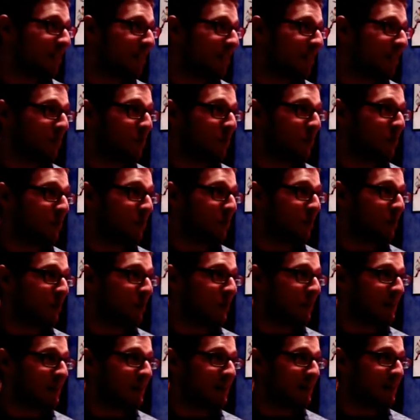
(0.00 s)
to what Toews
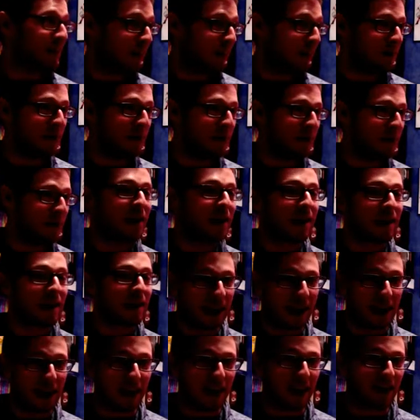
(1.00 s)
was in his prime,
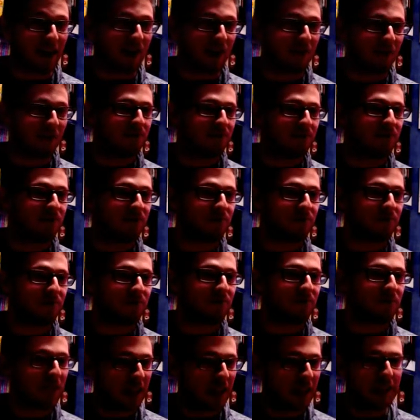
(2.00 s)
then
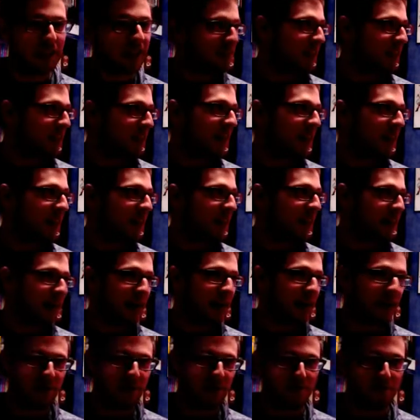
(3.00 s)
he can slot
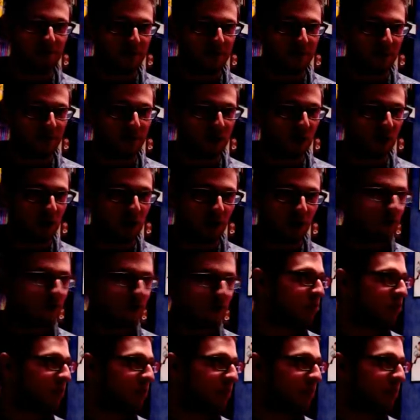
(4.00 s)
in at, you know,
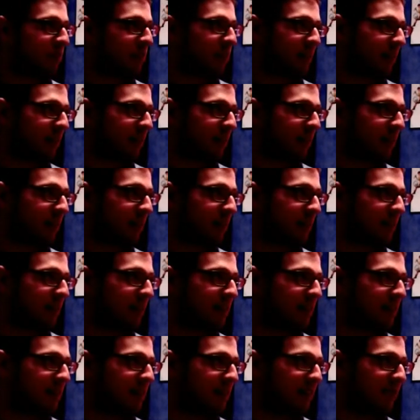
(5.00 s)
first or second line
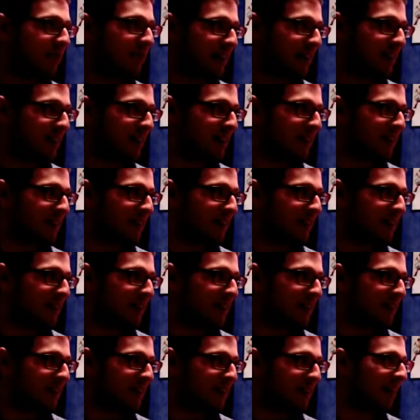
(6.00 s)
center for the next
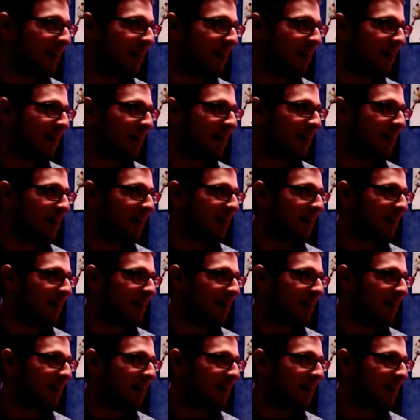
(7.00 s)
decade.